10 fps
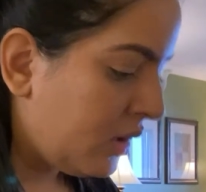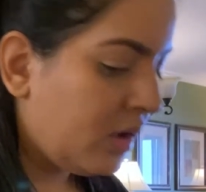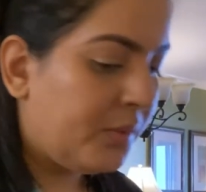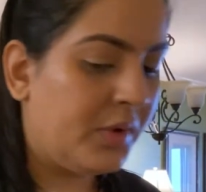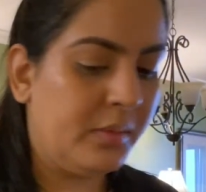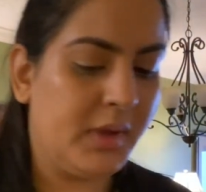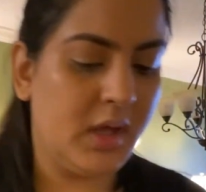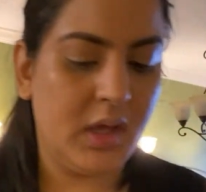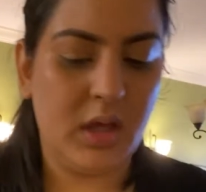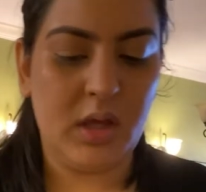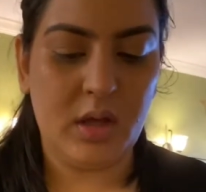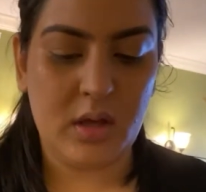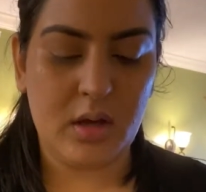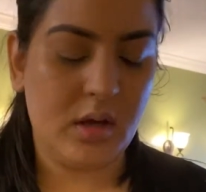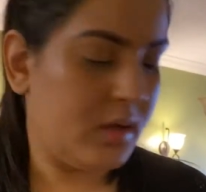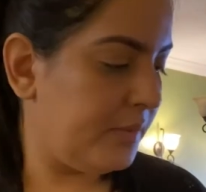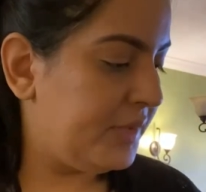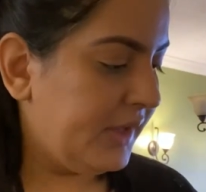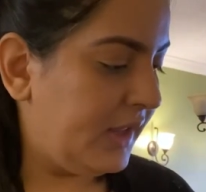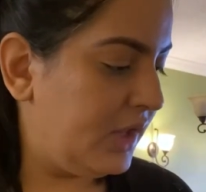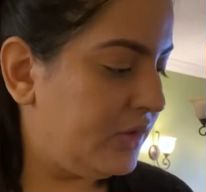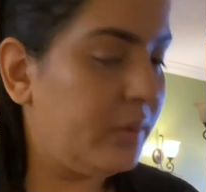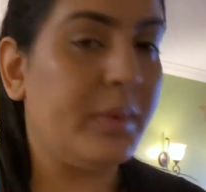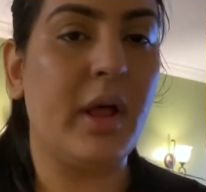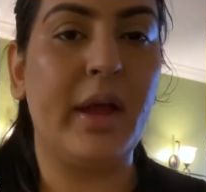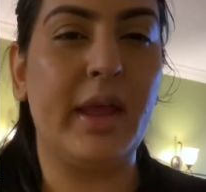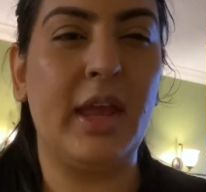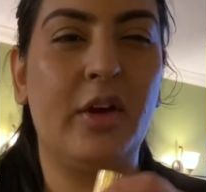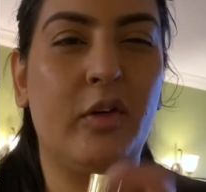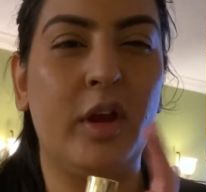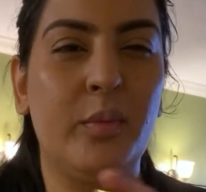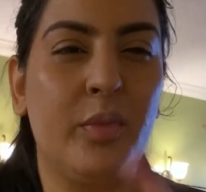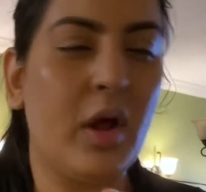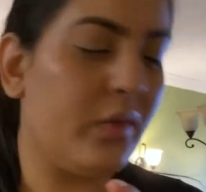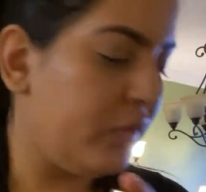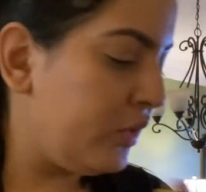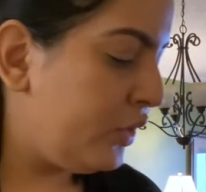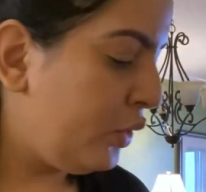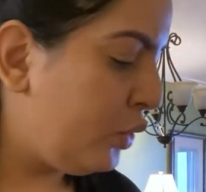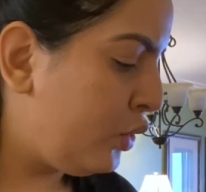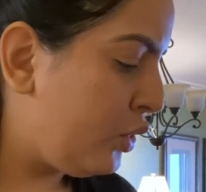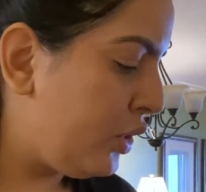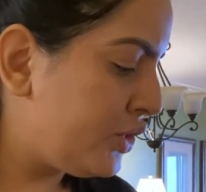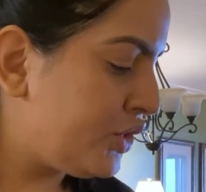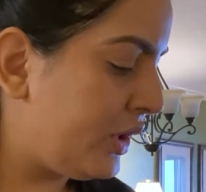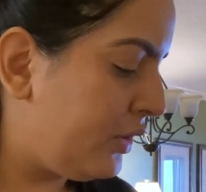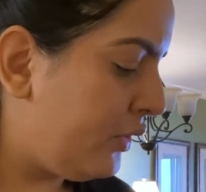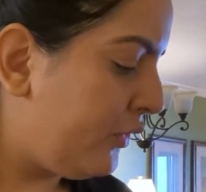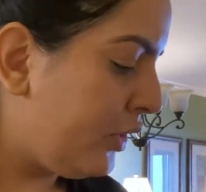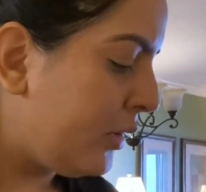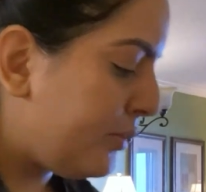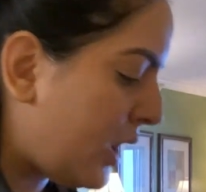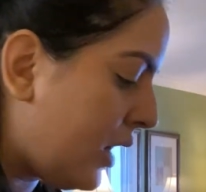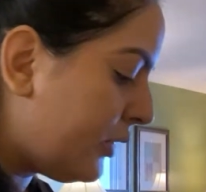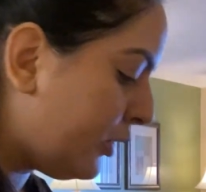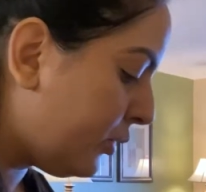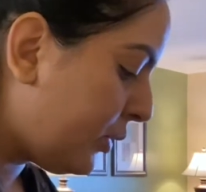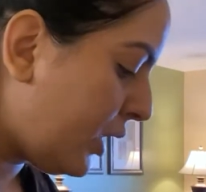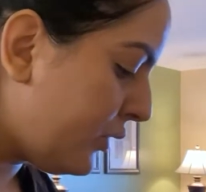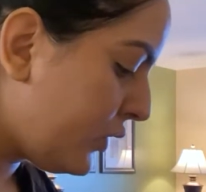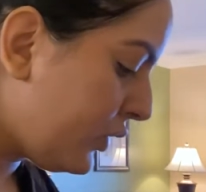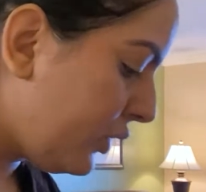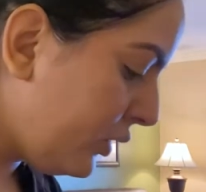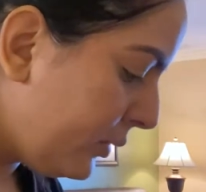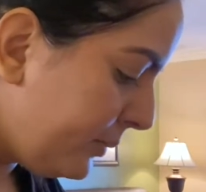I'm thinking to apply a cream bronzer, or should I go for a powder bronzer?